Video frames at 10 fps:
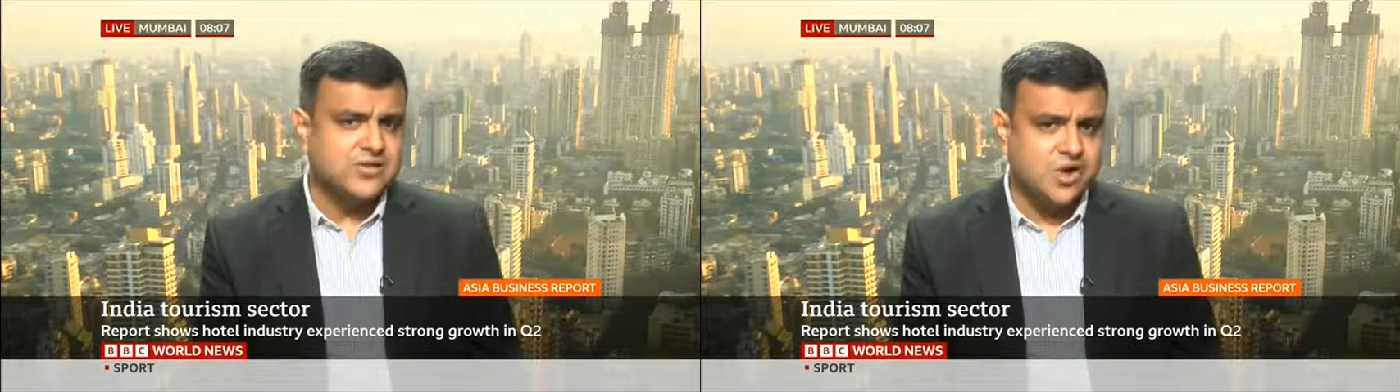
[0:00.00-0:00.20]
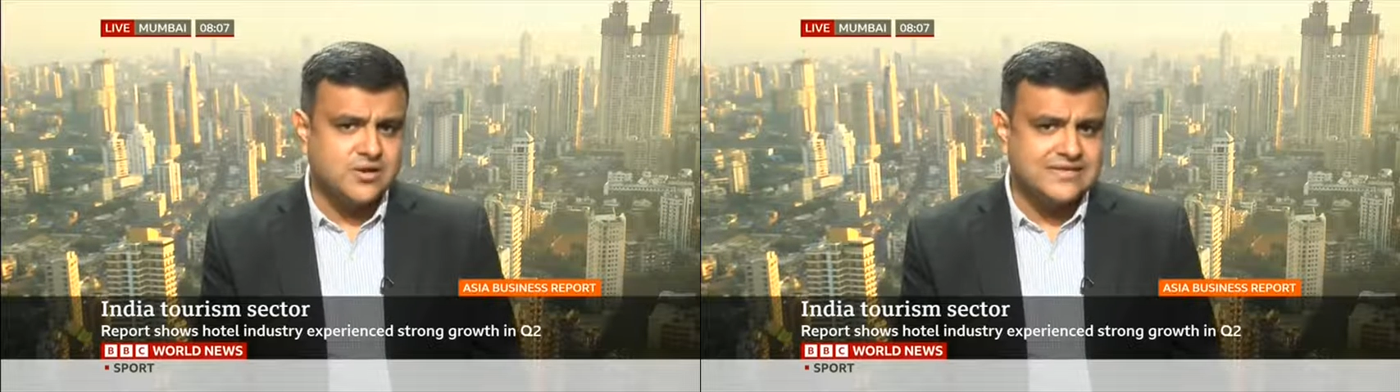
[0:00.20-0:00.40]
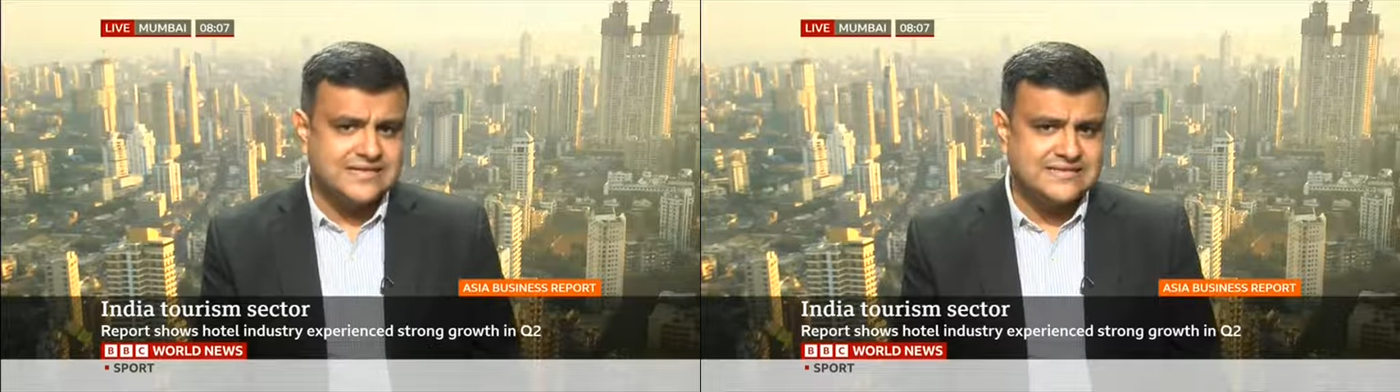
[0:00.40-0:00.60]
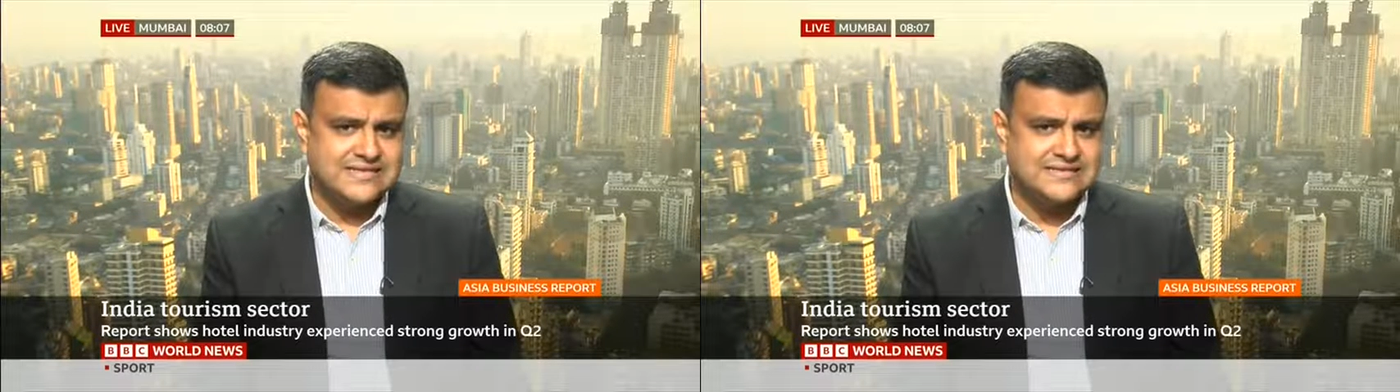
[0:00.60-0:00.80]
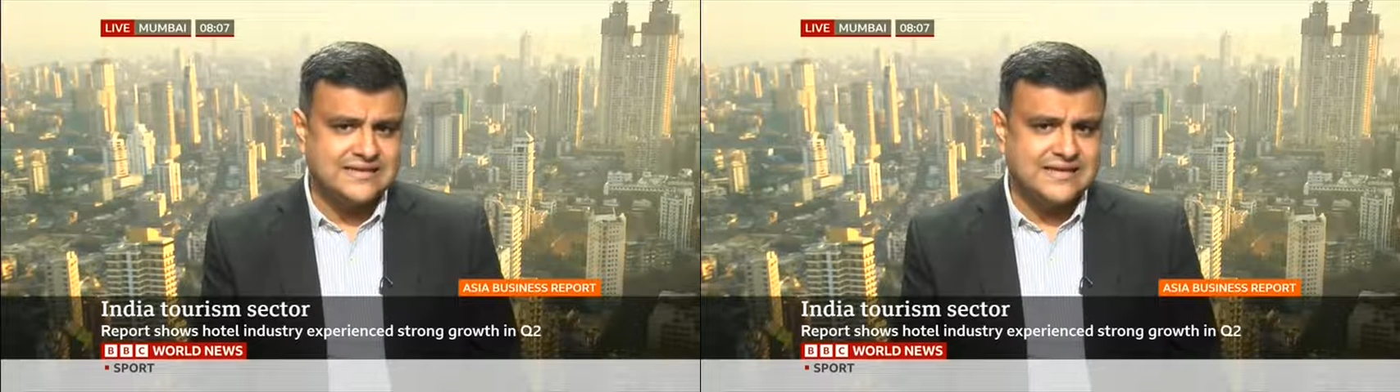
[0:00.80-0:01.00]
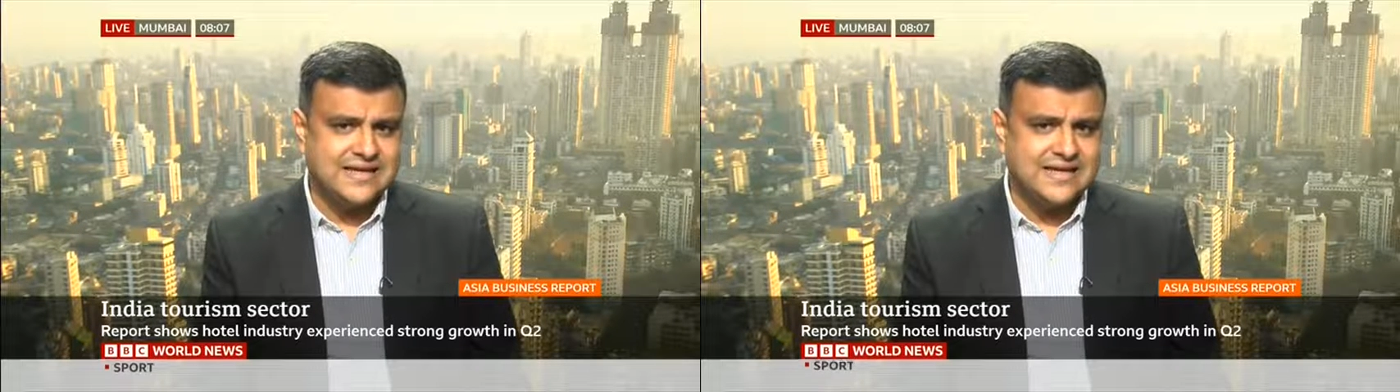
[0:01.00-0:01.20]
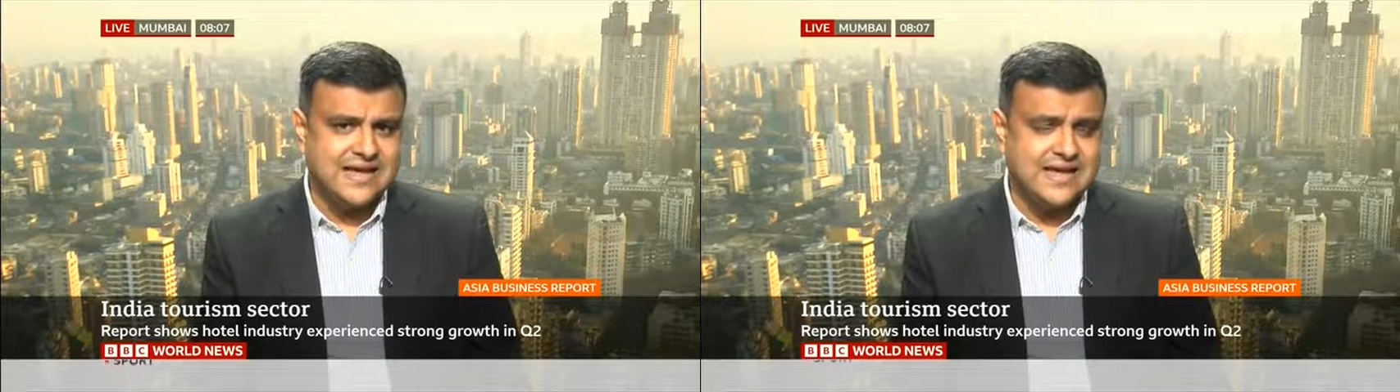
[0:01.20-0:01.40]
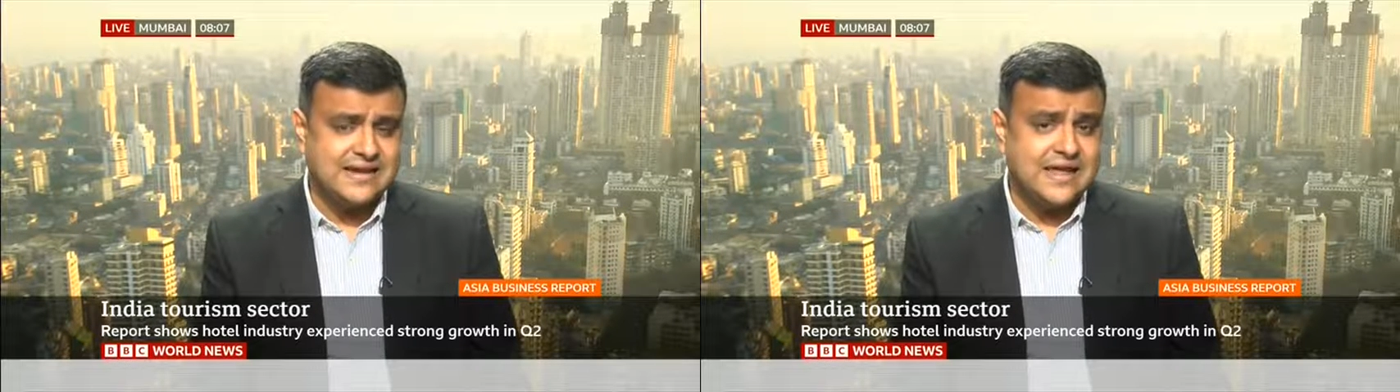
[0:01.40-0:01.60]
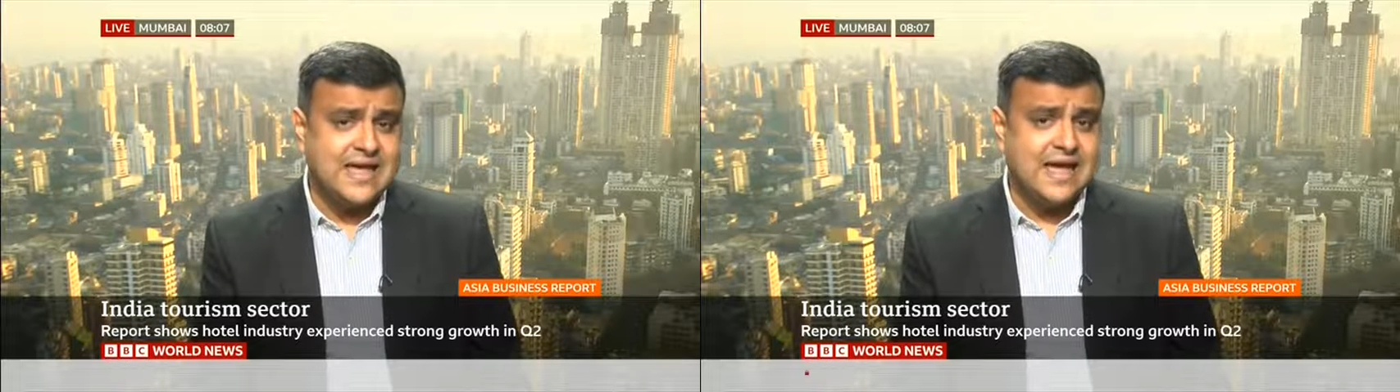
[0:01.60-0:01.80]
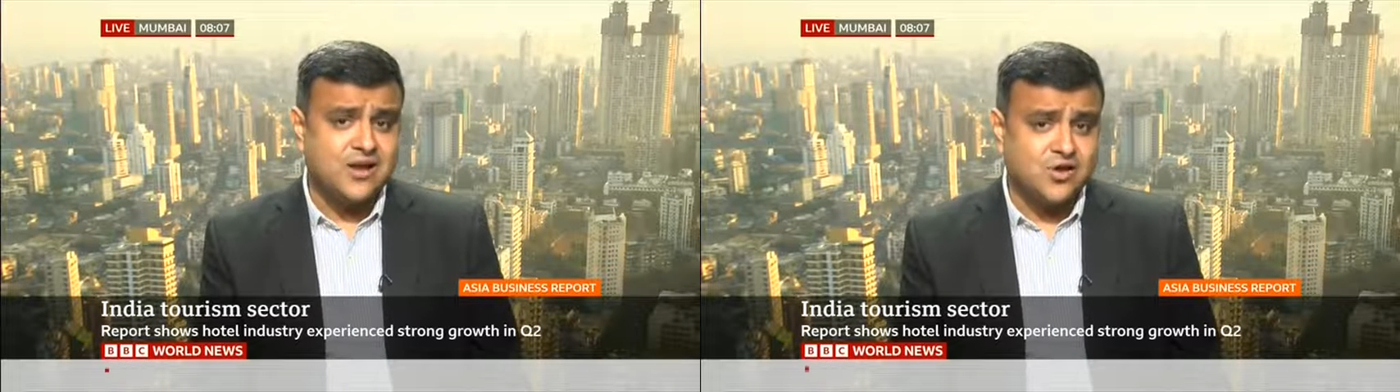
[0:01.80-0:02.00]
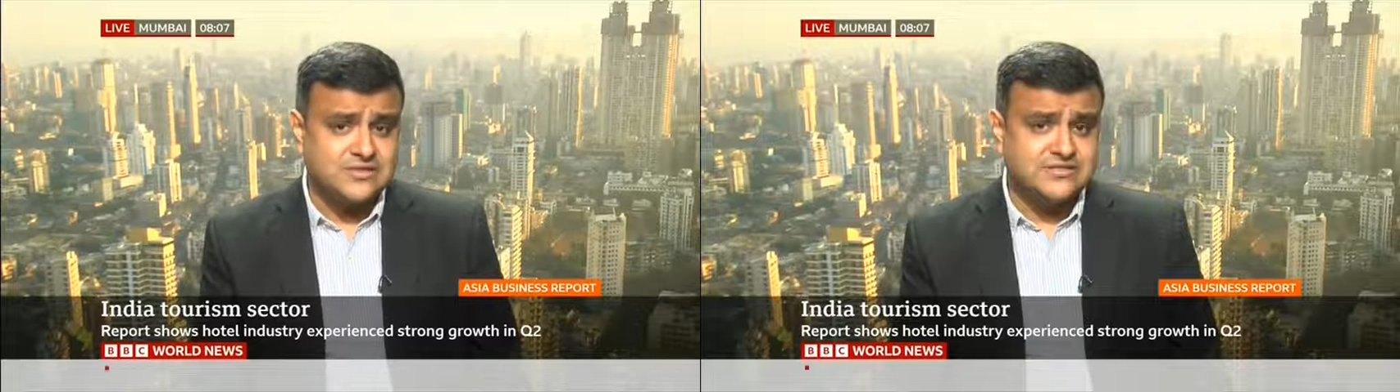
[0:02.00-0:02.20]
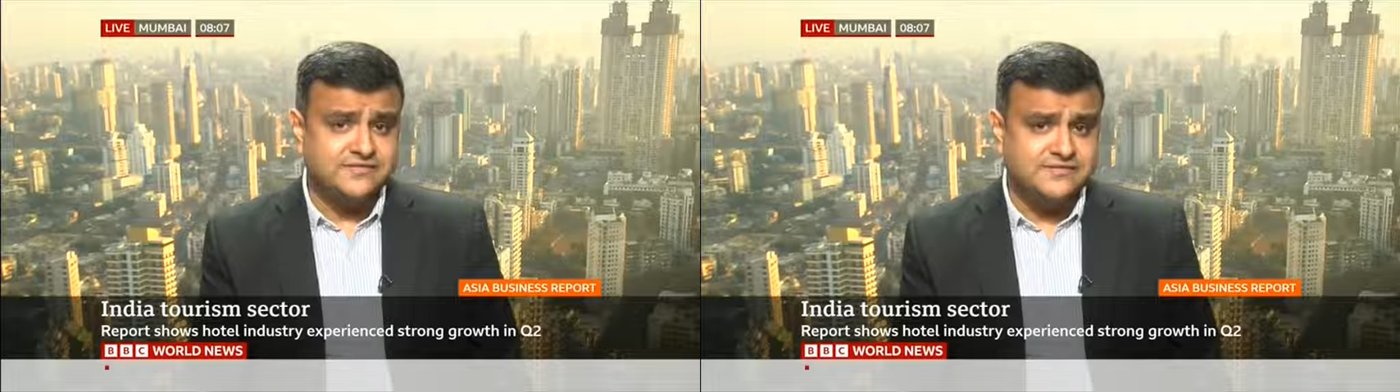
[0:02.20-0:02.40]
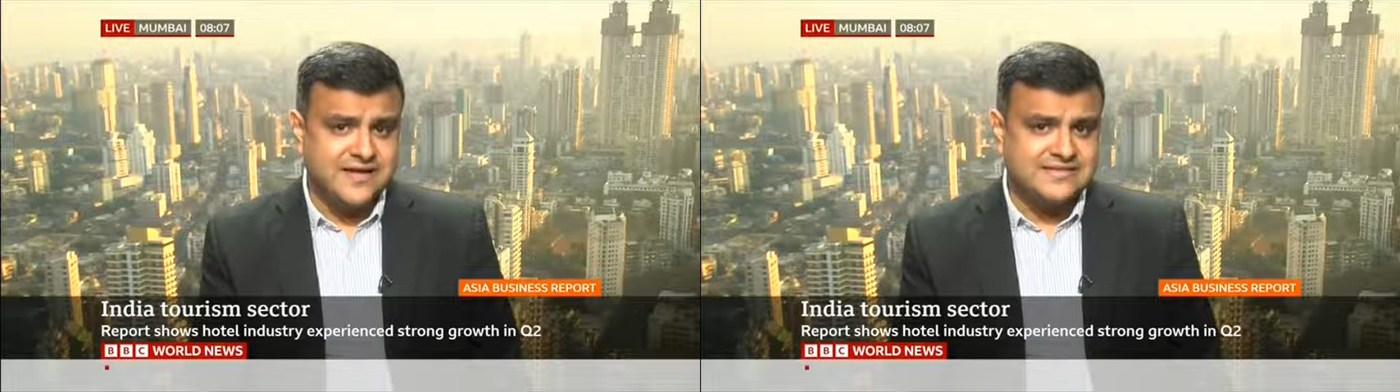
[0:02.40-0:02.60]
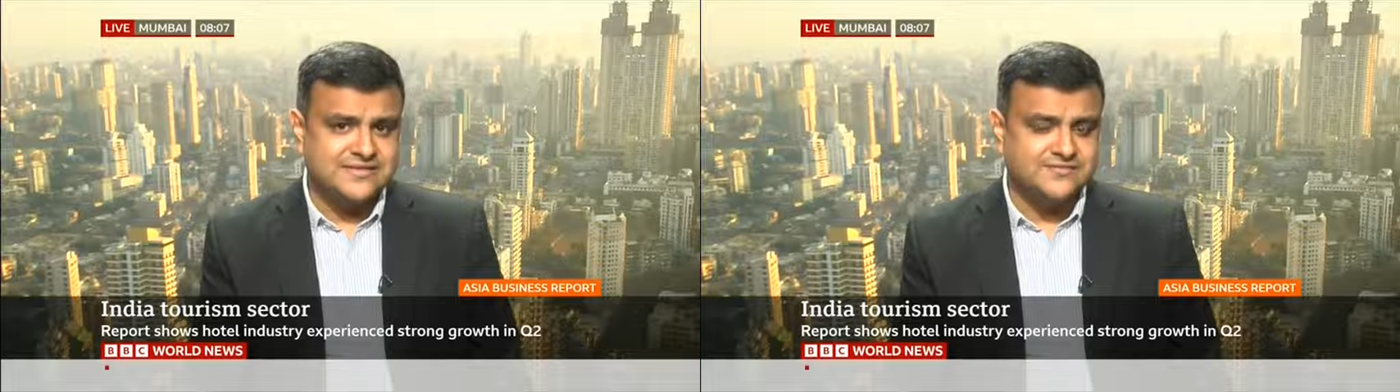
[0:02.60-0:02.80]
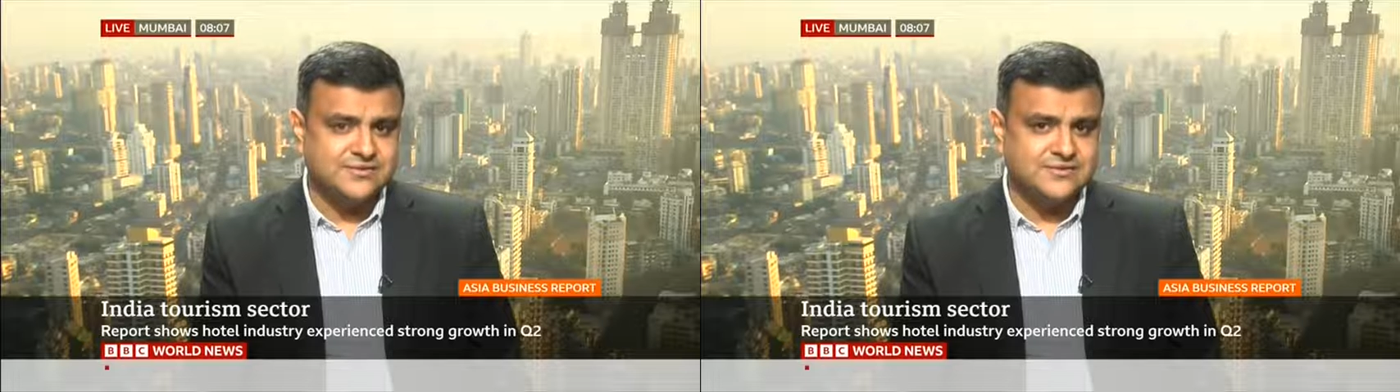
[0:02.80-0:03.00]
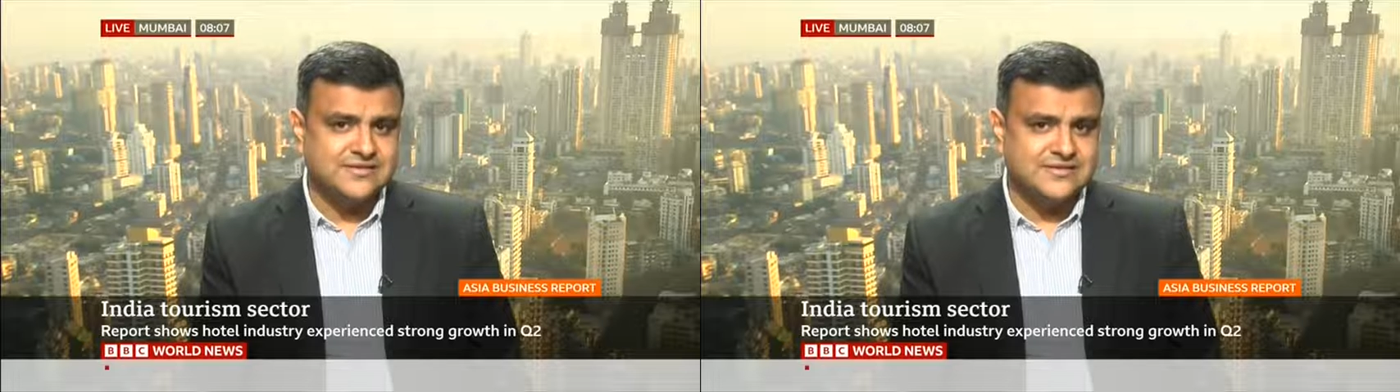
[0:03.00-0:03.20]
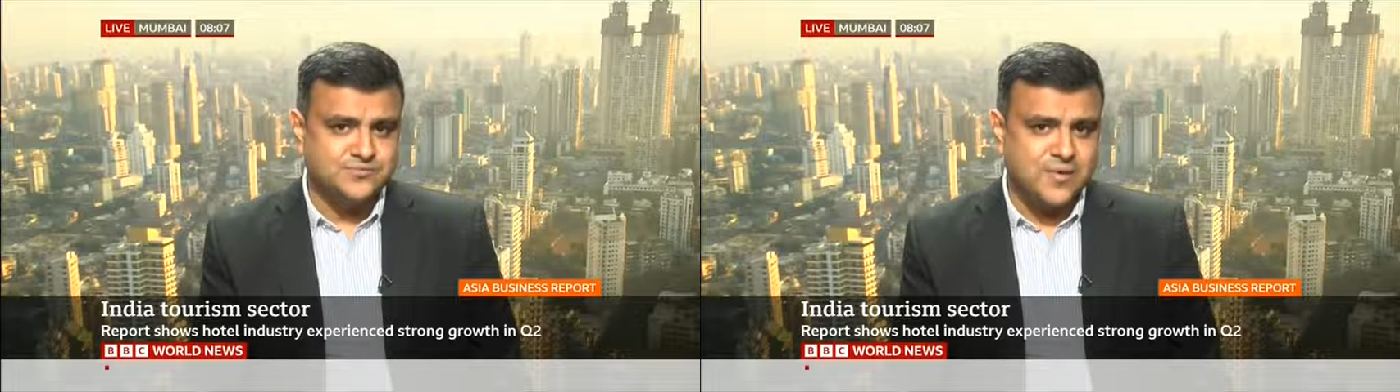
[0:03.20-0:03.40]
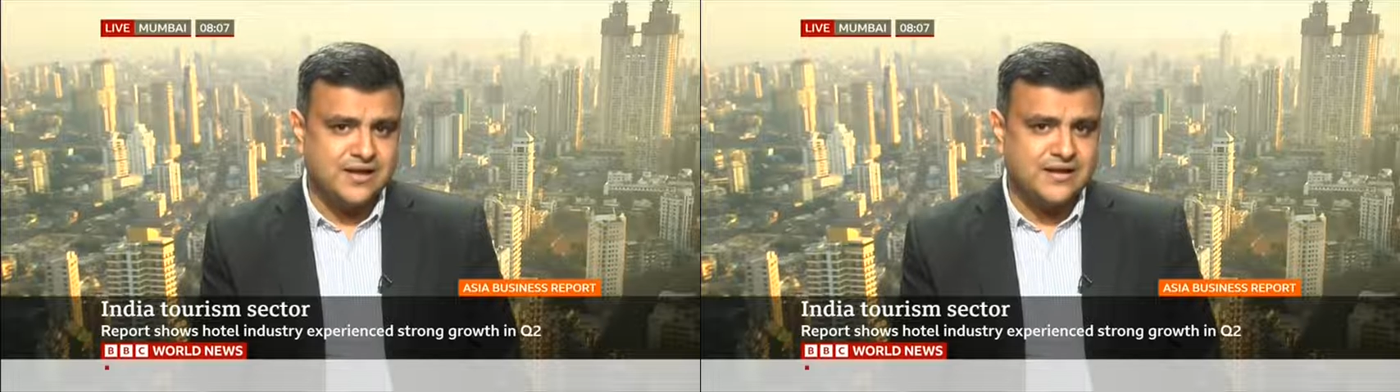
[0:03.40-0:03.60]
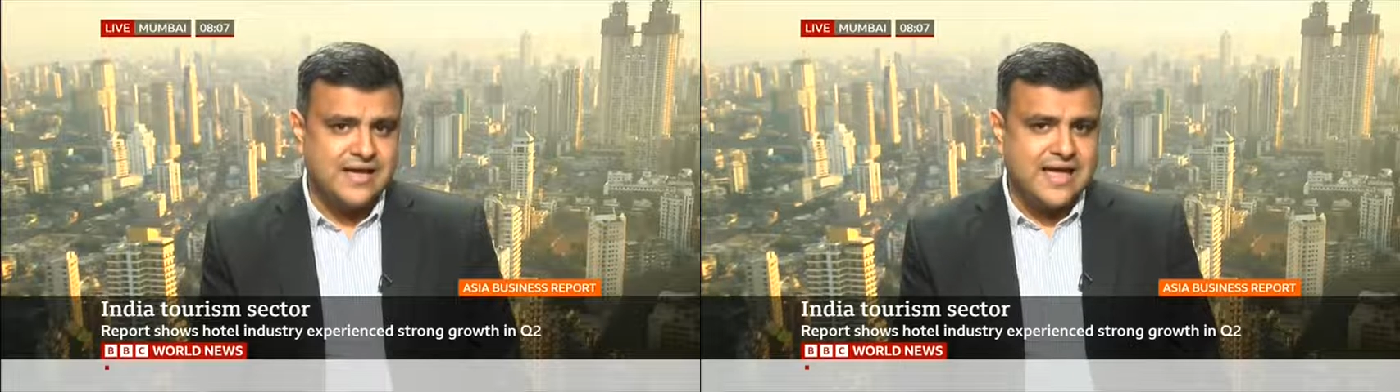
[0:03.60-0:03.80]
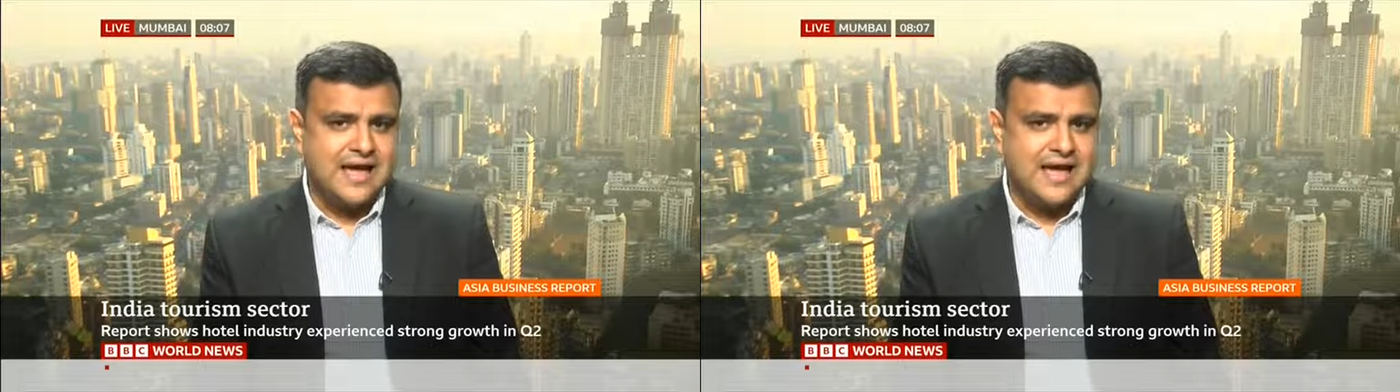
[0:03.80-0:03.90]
the holiday season kicking in, and lots of festivals as well.